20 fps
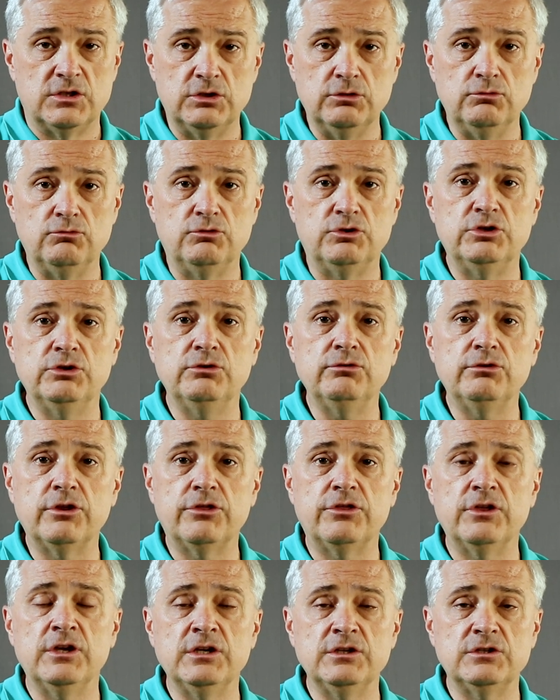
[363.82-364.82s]
to do
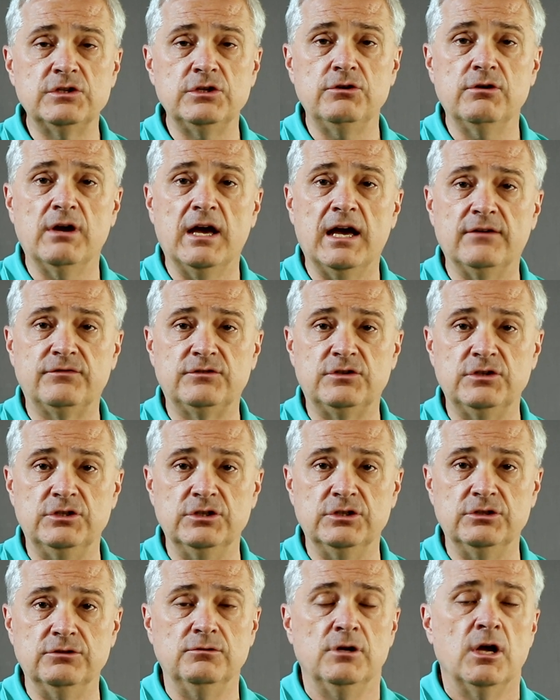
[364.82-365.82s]
the things that you have to
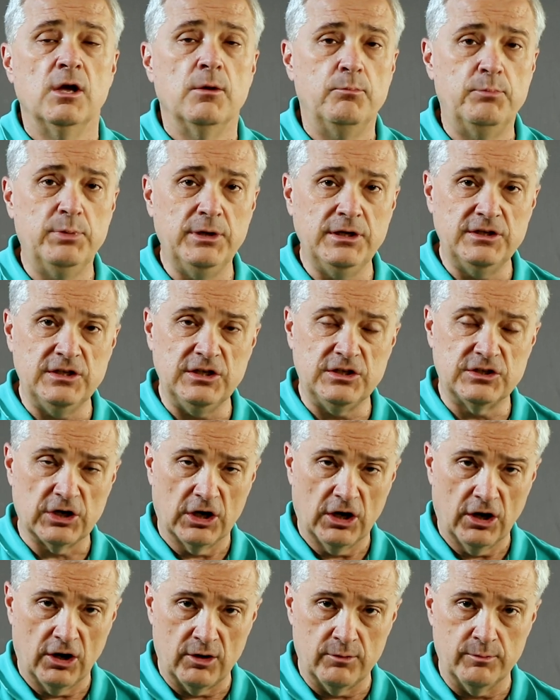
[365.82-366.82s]
do. Be
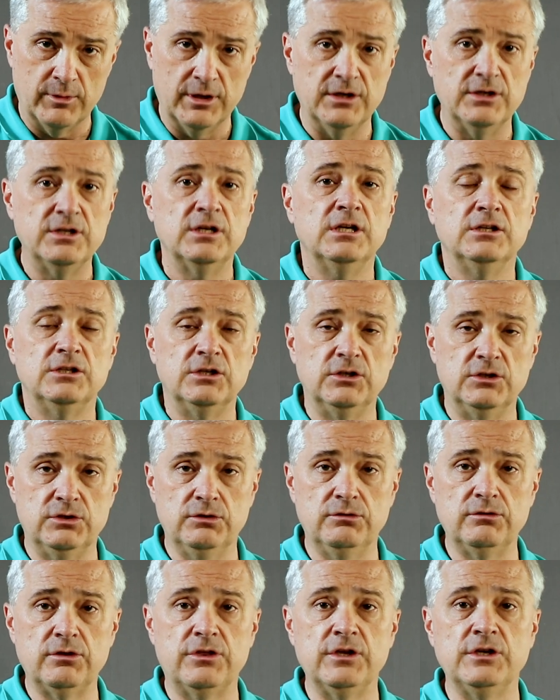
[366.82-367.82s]
determined to
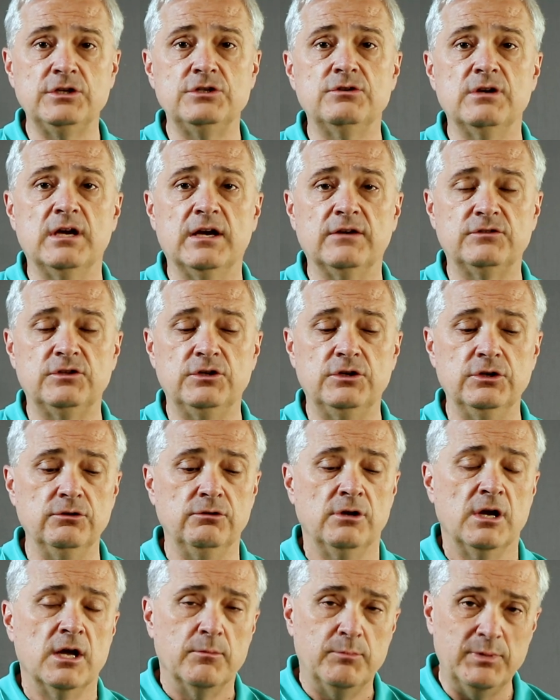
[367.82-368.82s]
do the things you have to
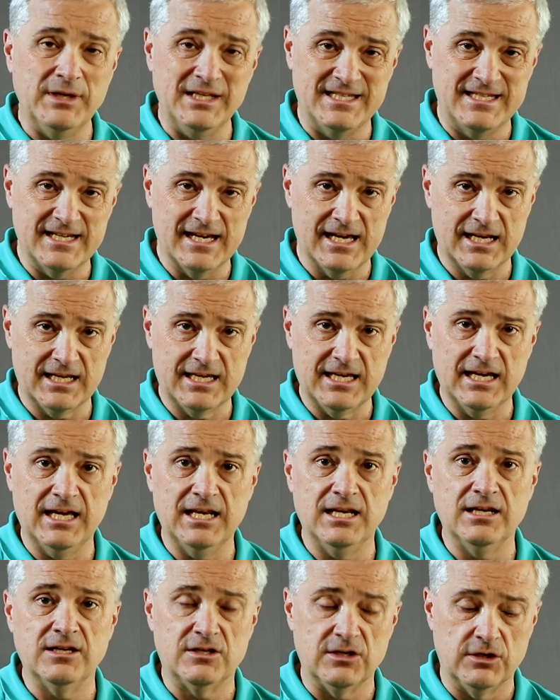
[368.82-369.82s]
do. Be
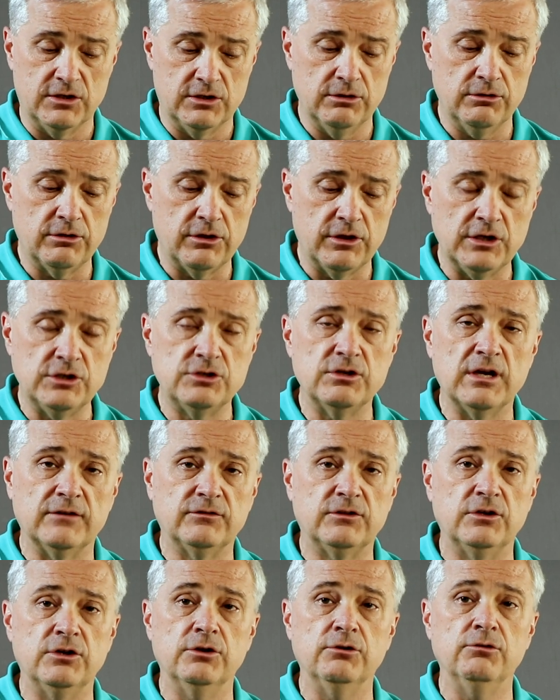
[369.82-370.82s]
dedicated to do the things you
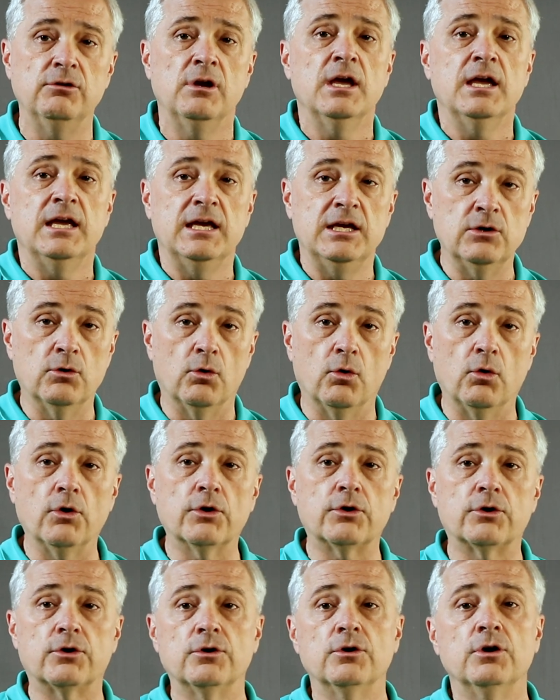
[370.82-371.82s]
have to do in
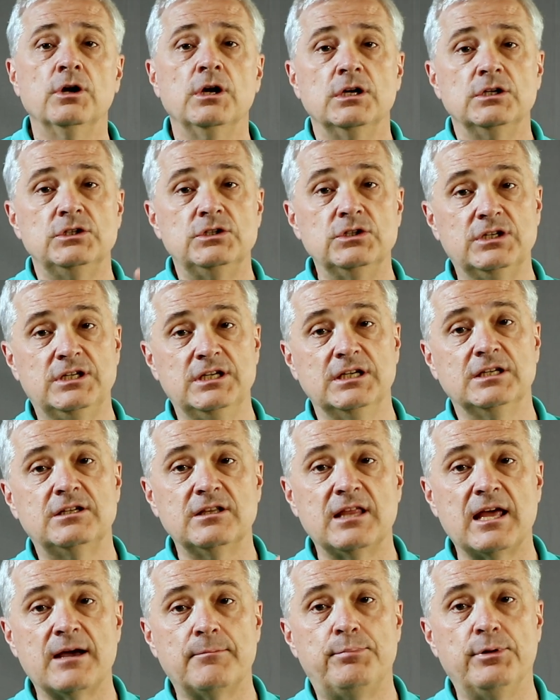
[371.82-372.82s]
order to get
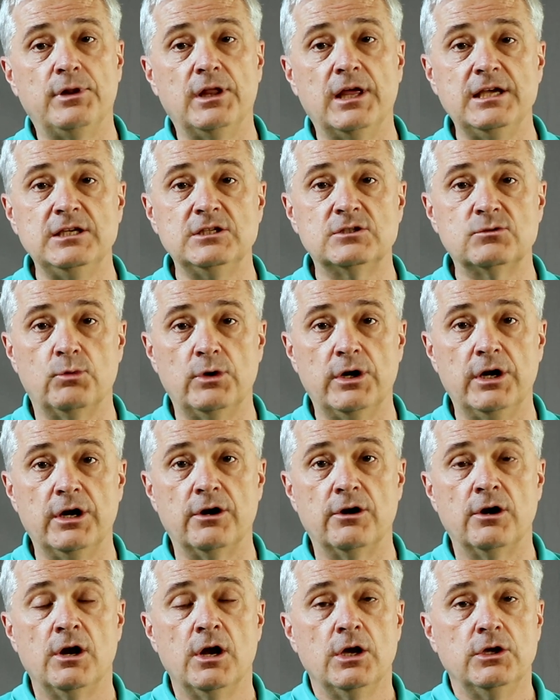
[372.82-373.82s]
to that place
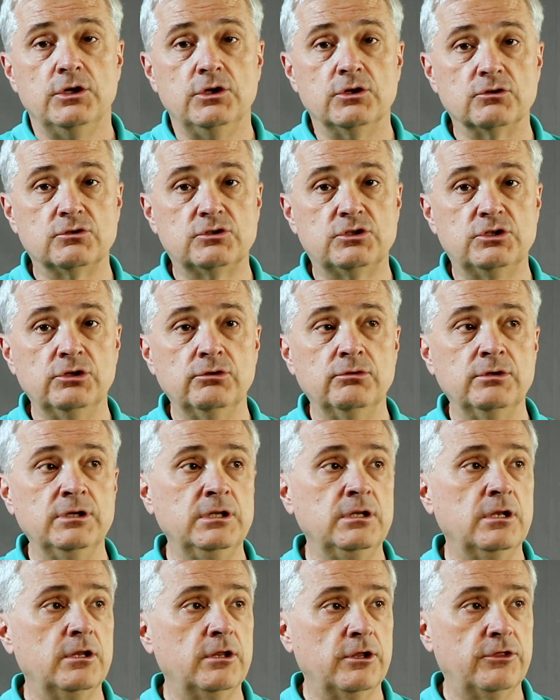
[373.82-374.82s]
where you're
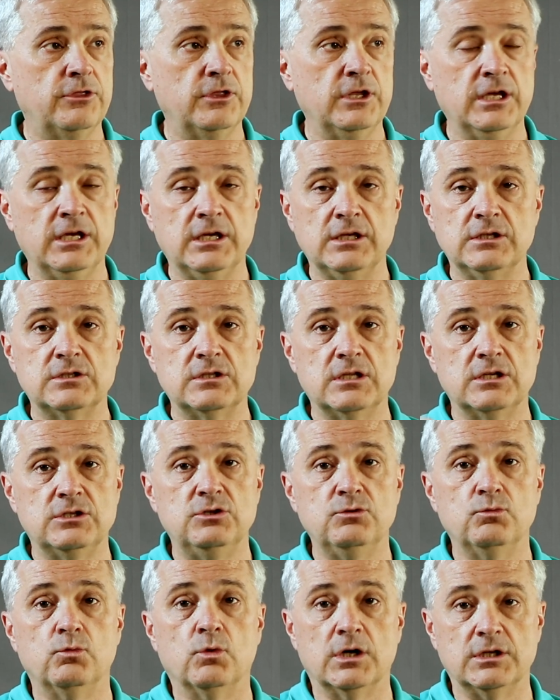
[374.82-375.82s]
doing the things
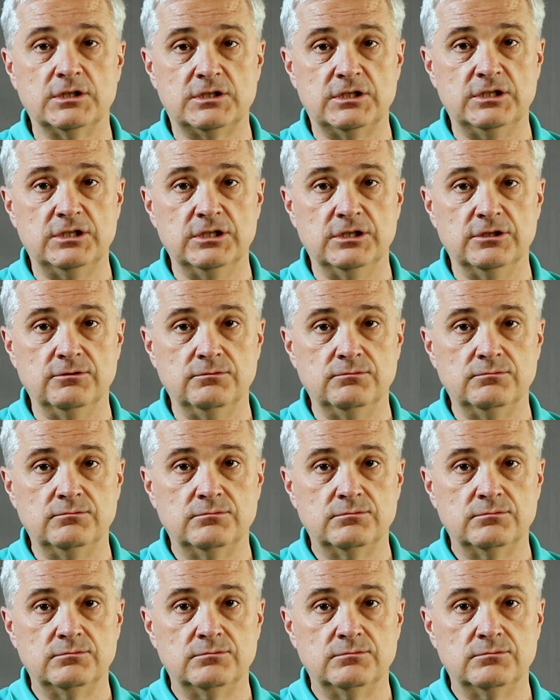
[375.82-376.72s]
that you want to do.